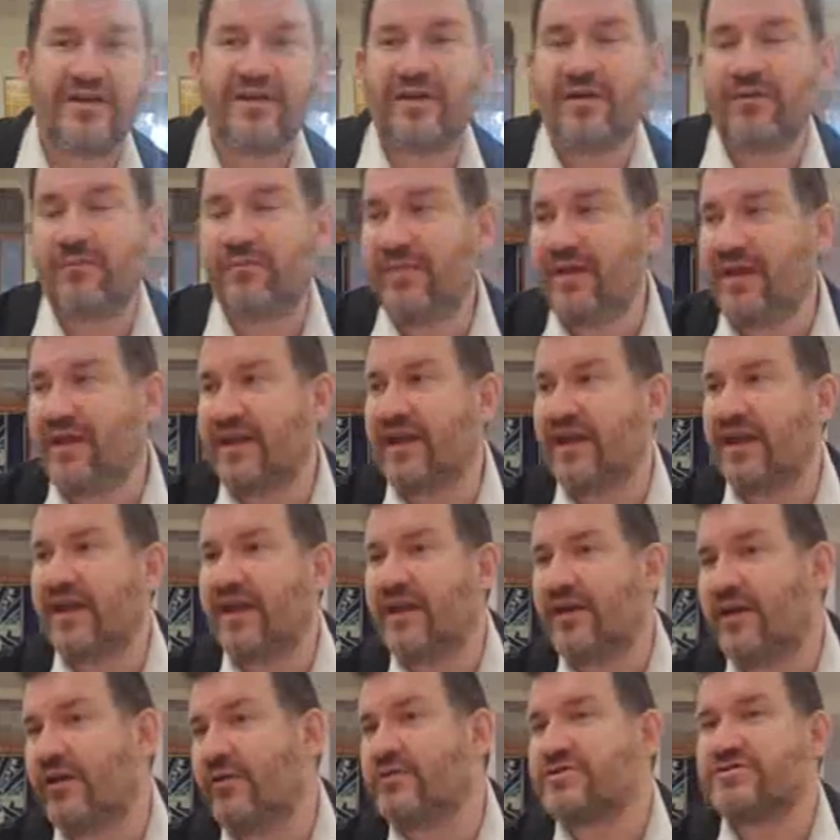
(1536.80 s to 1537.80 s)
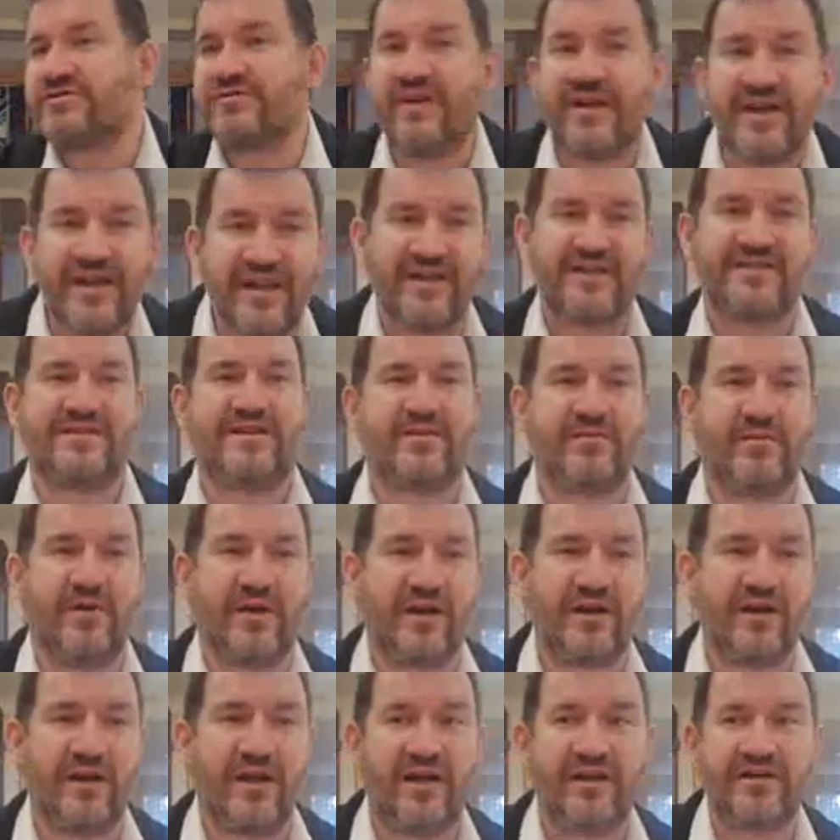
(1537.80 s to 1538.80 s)
Meaning it was already his ir
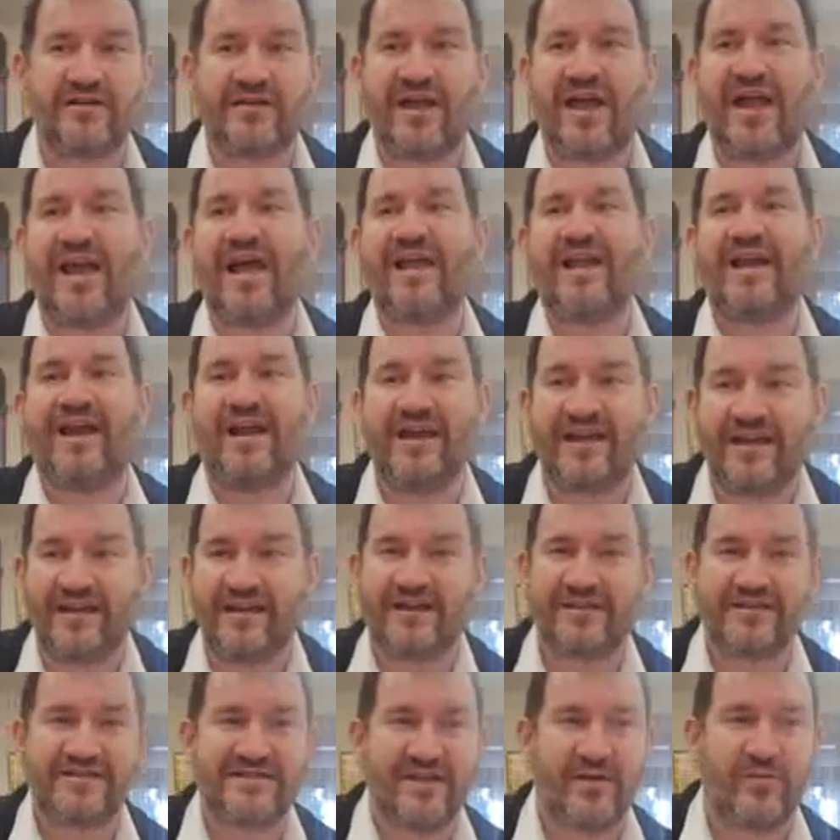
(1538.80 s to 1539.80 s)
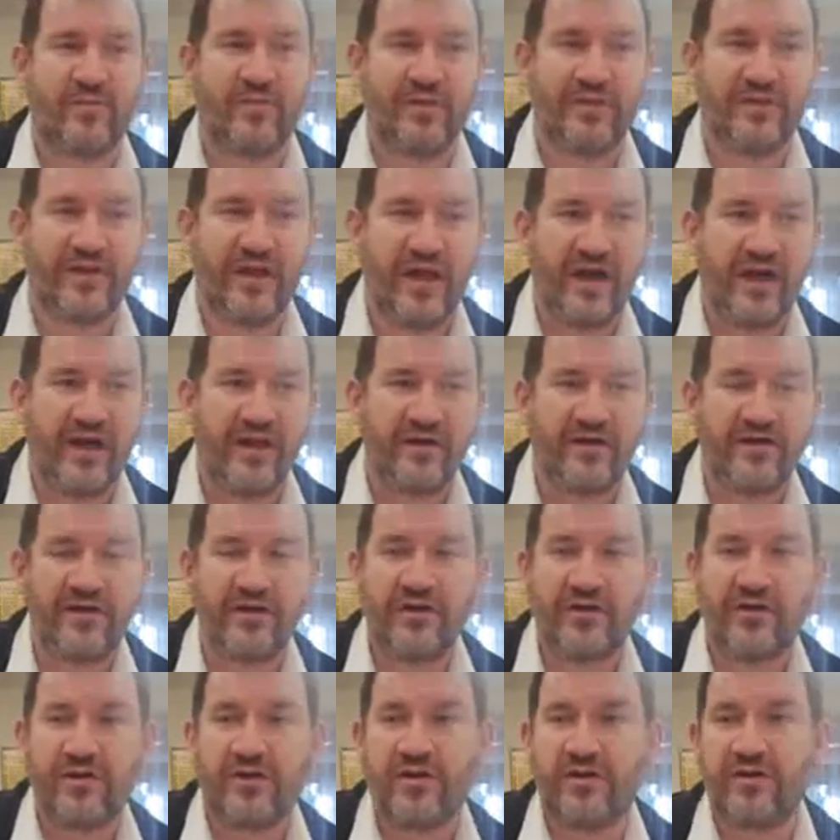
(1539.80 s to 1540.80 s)
miklat, and then he killed someone there,
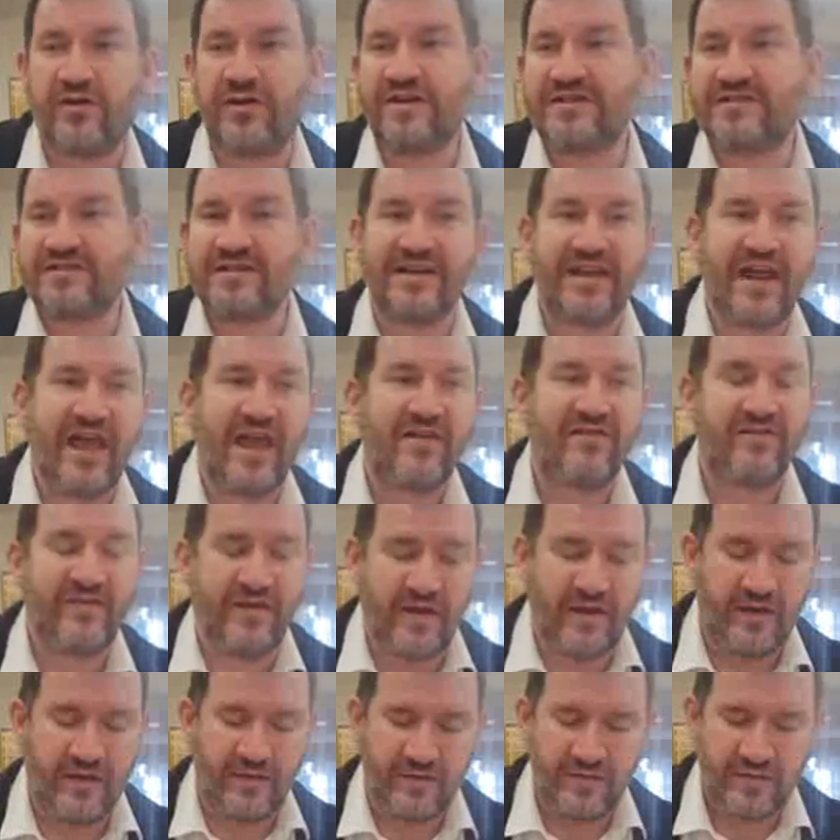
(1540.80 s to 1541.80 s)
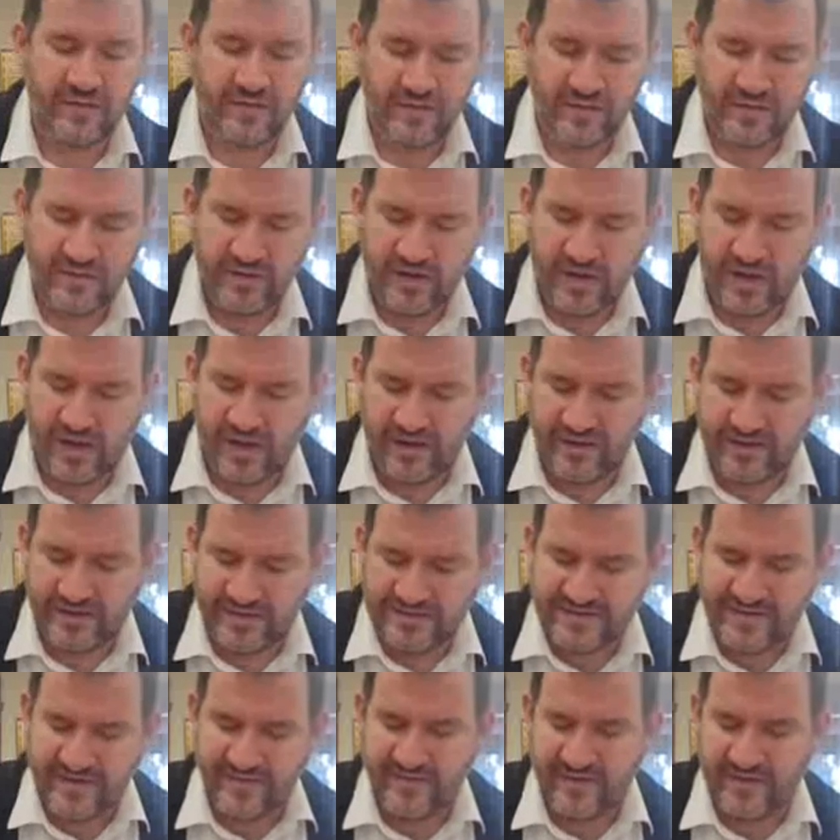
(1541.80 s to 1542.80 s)
or he's the Levi, and he's
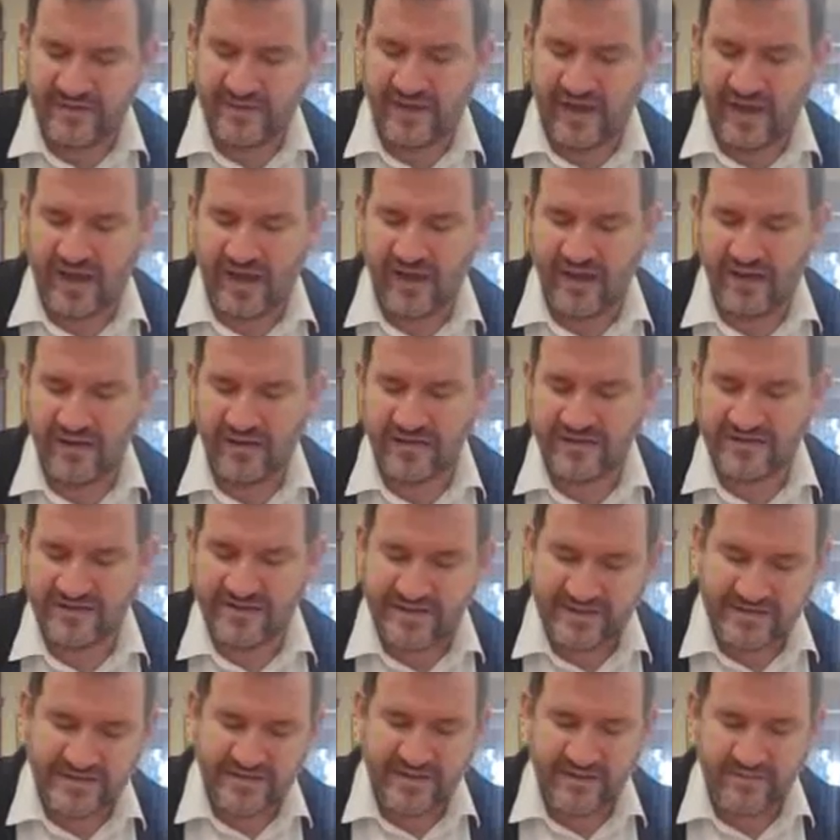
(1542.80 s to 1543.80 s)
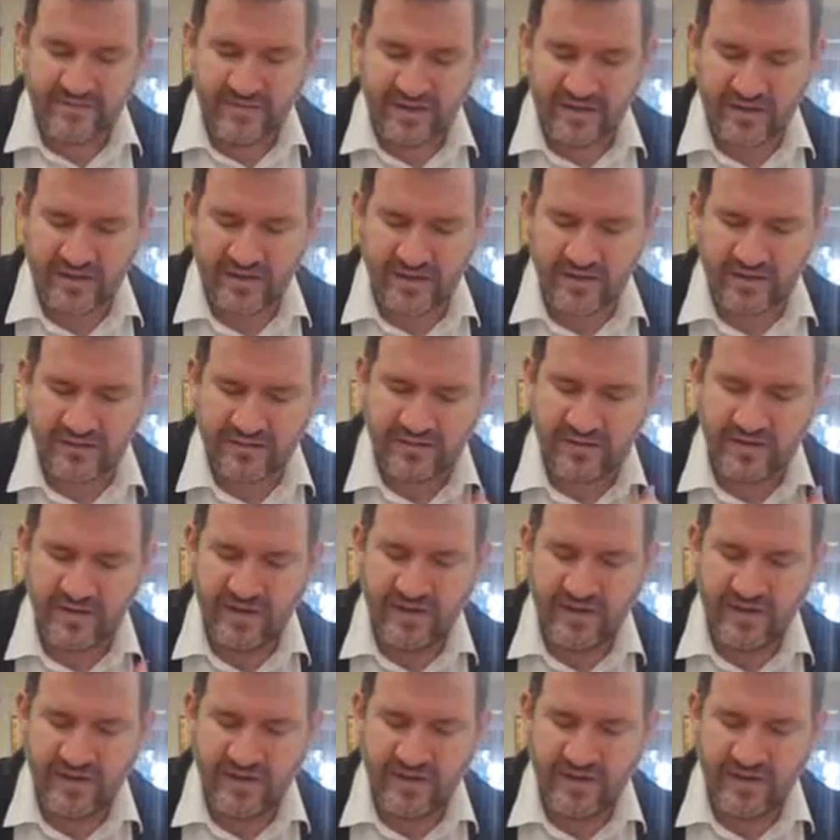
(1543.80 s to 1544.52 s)
living there. It's his ir miklat.